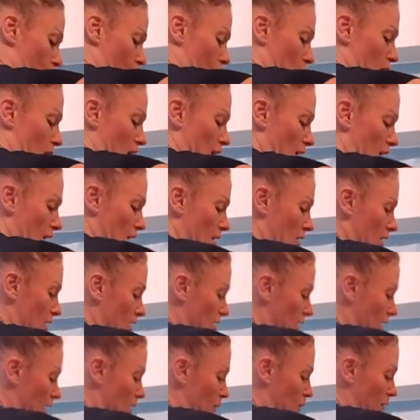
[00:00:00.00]
we need
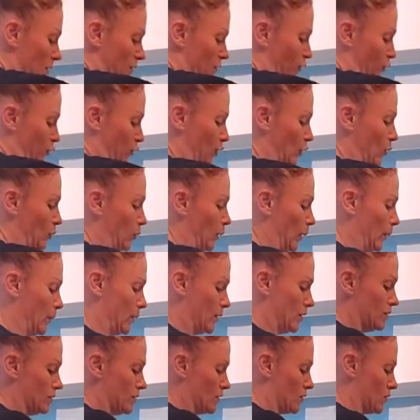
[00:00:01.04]
to add a bit of salt and
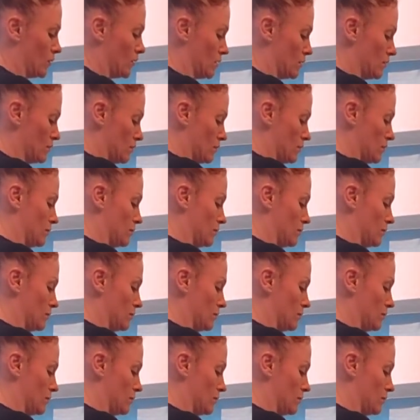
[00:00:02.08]
pepper as well.